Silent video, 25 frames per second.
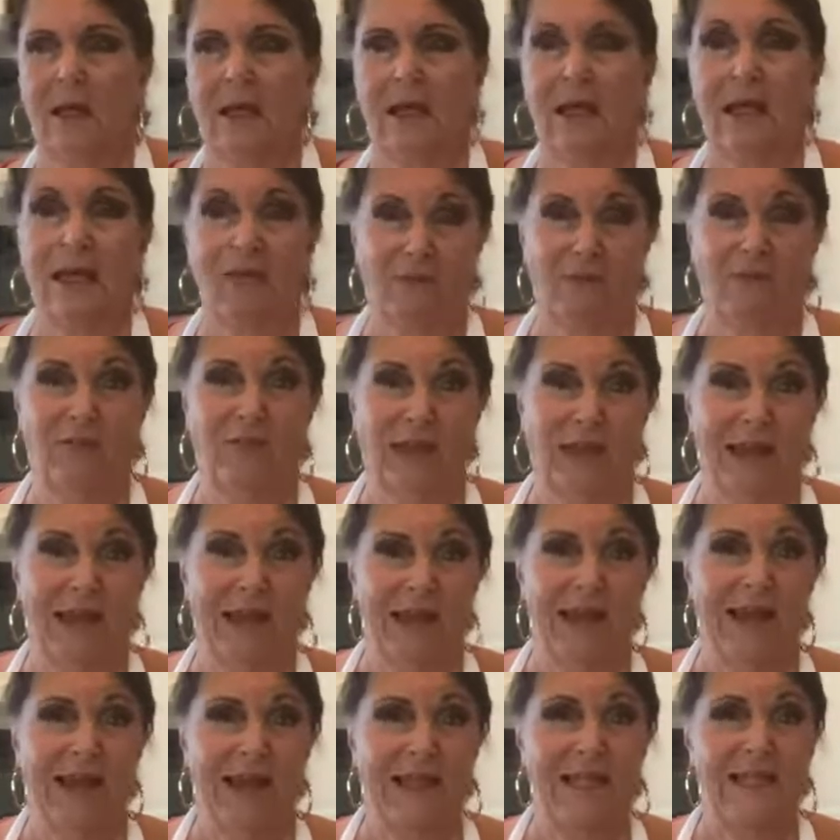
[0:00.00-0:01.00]
if
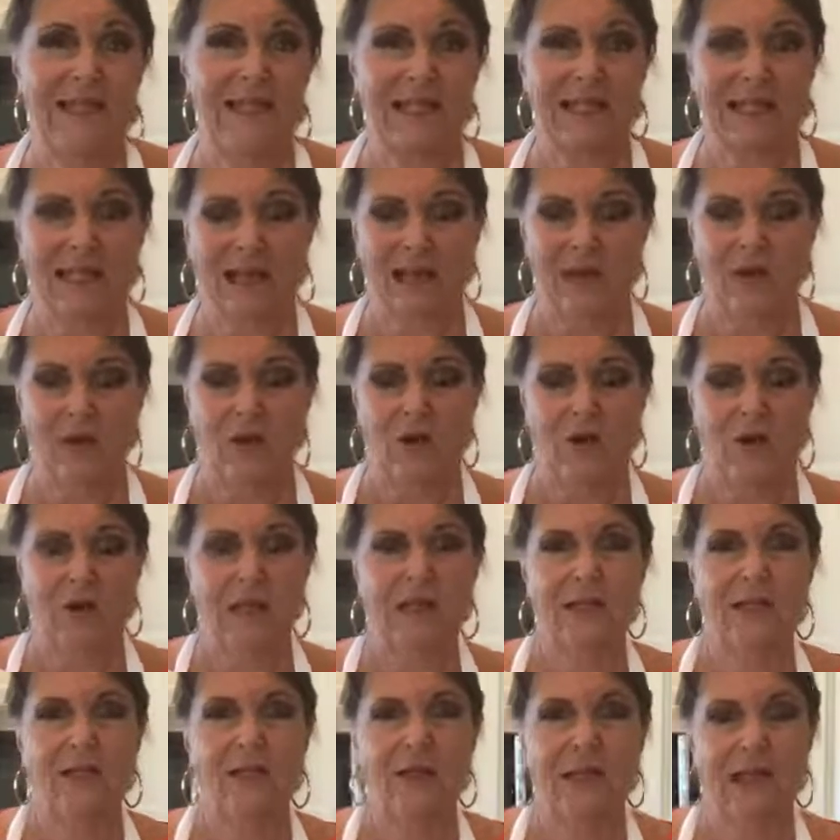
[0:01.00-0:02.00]
they last that long.
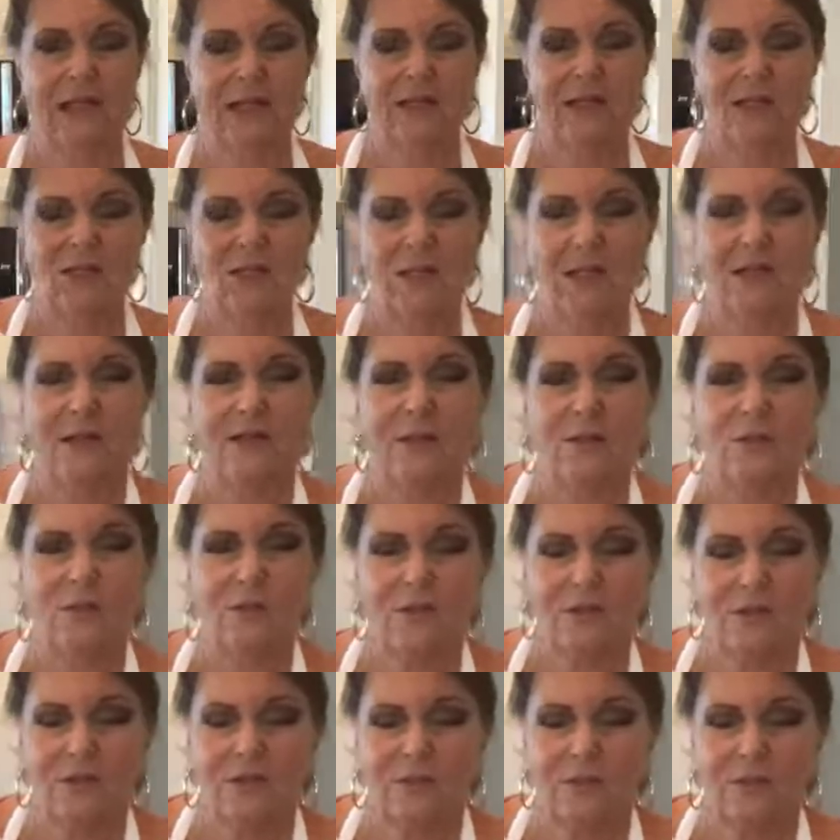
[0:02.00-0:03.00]
I don't, can you see
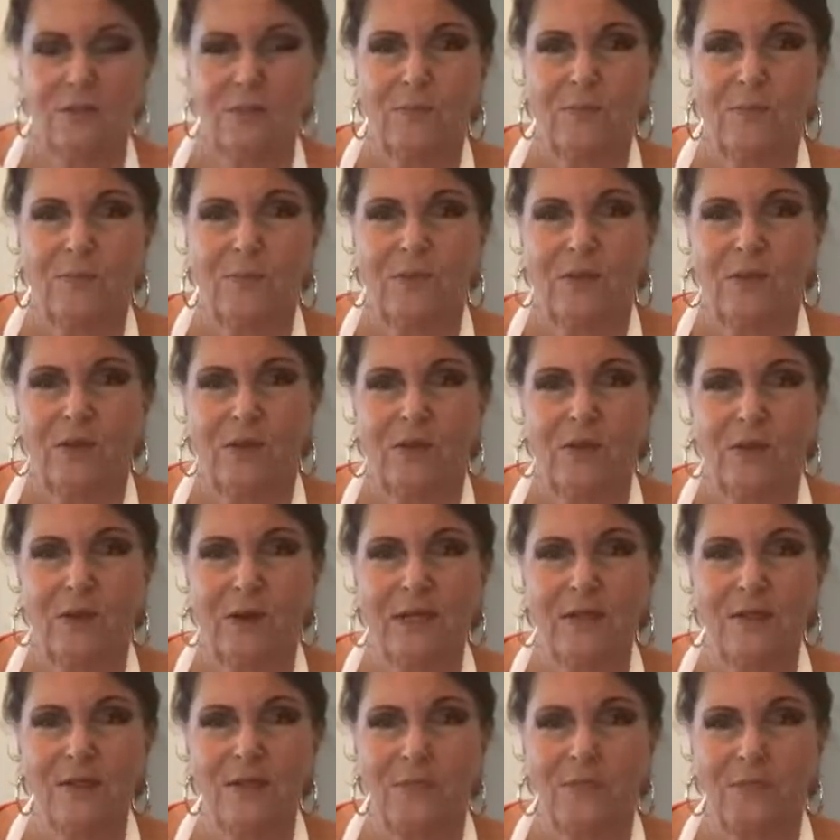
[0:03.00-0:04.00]
those,
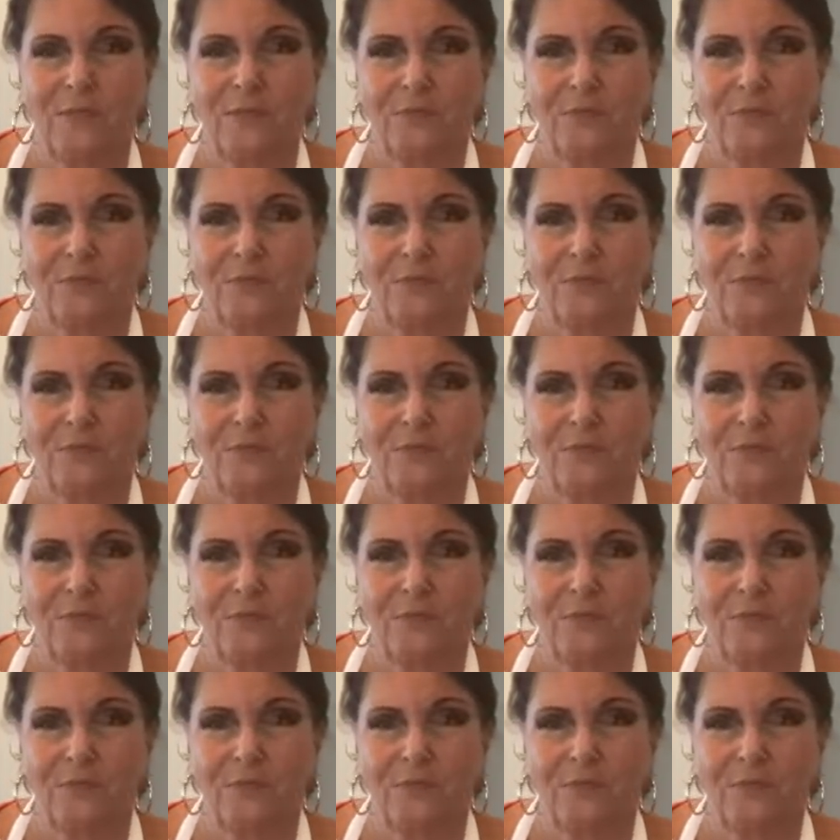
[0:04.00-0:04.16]
Chris?